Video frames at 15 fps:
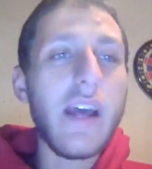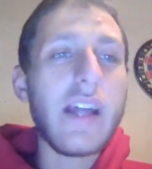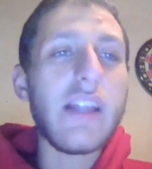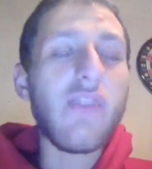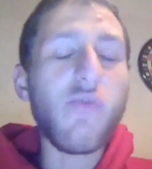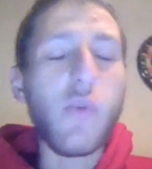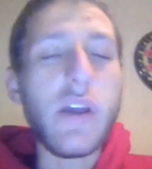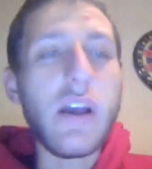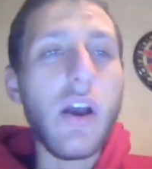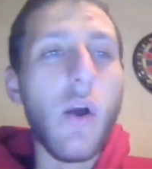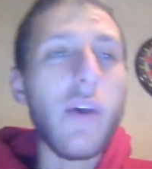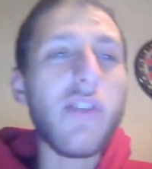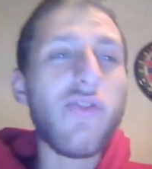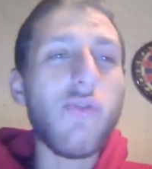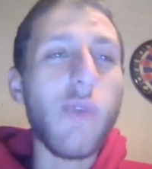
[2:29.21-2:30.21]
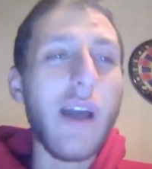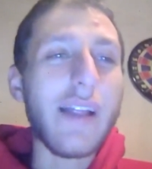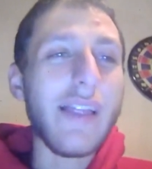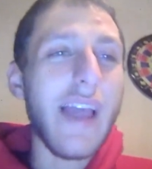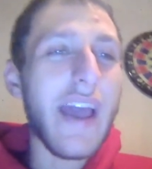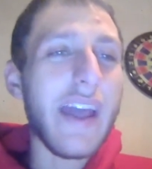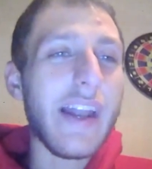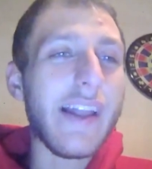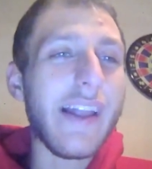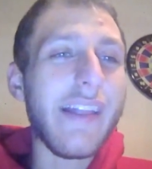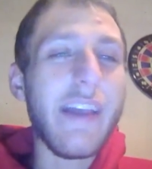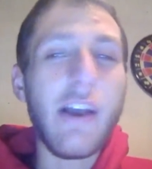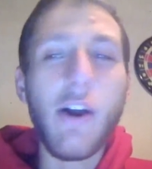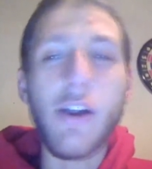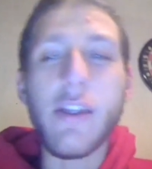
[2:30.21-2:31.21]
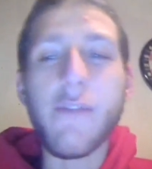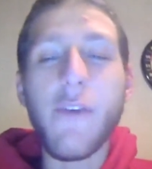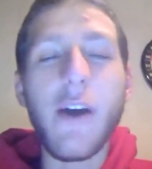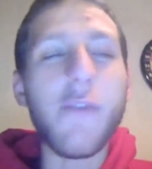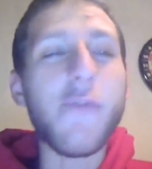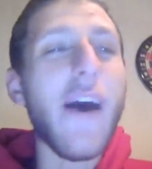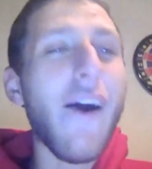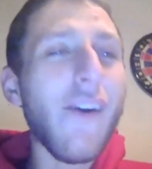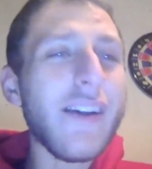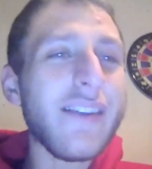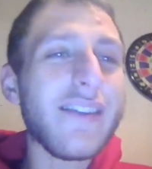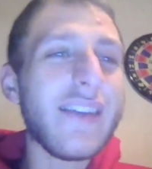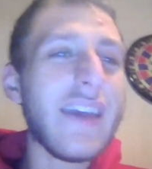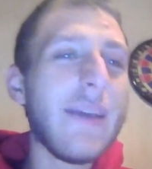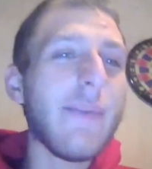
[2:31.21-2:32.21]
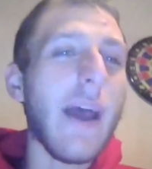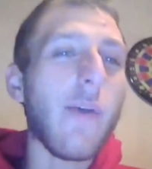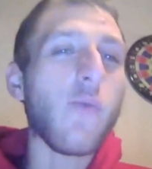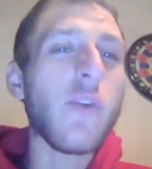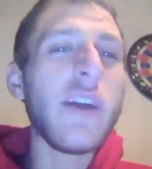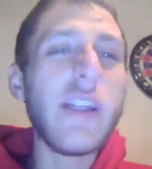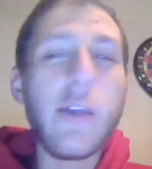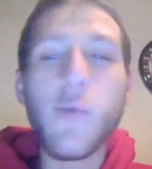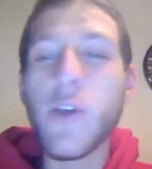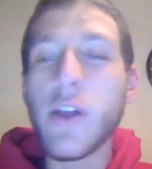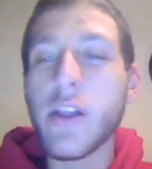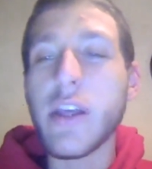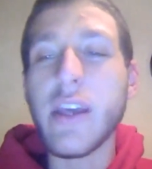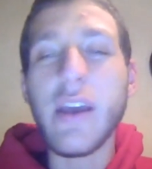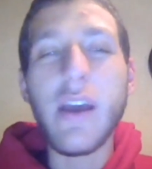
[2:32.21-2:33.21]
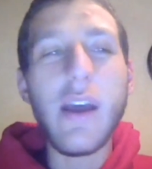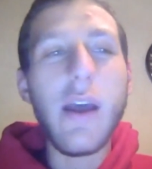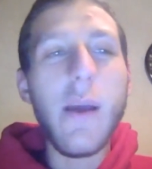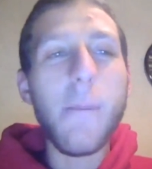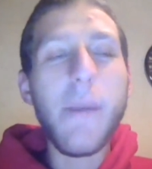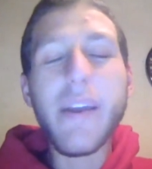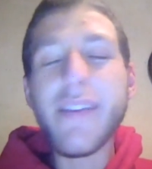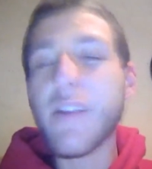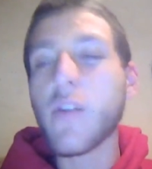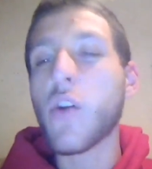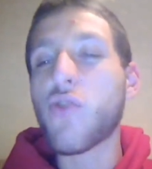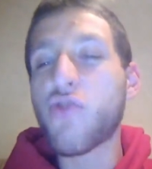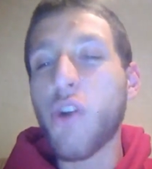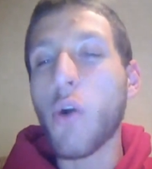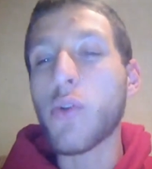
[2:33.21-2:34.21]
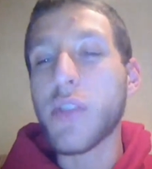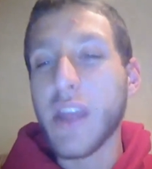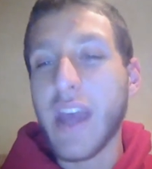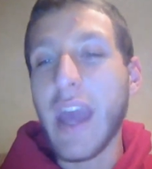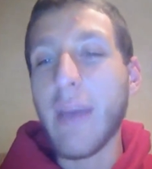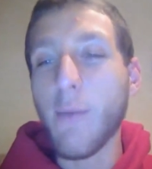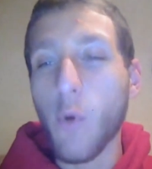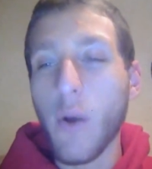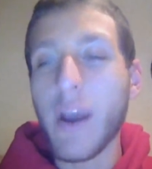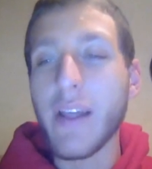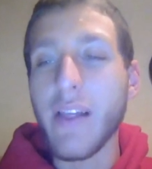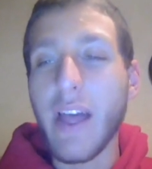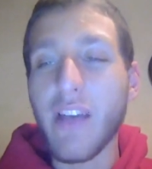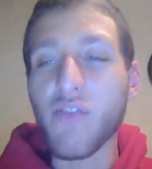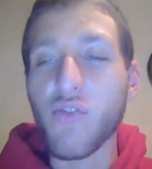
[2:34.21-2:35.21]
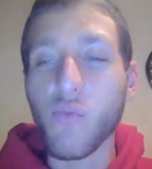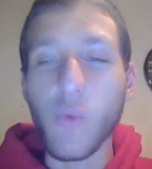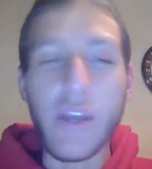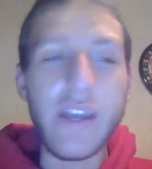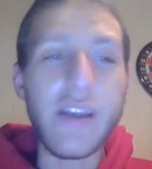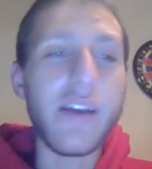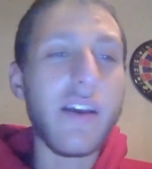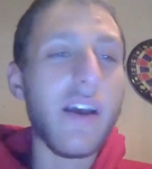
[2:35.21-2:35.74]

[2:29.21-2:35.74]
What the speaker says: this week going to Atlanta to take on a Falcons team that really, really basically choked the game away last week.